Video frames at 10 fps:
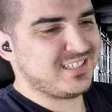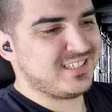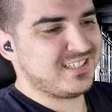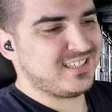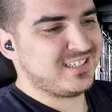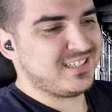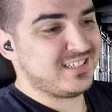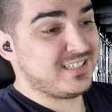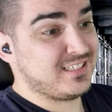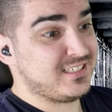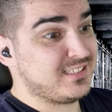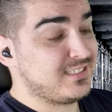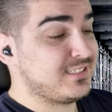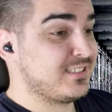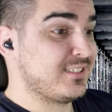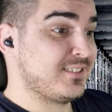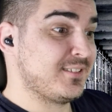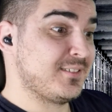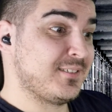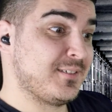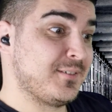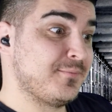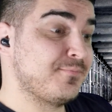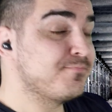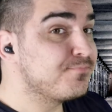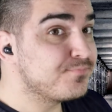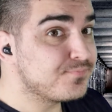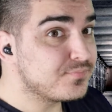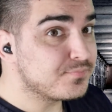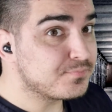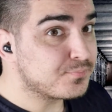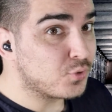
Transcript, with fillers: Don't move, or I'll kill you both.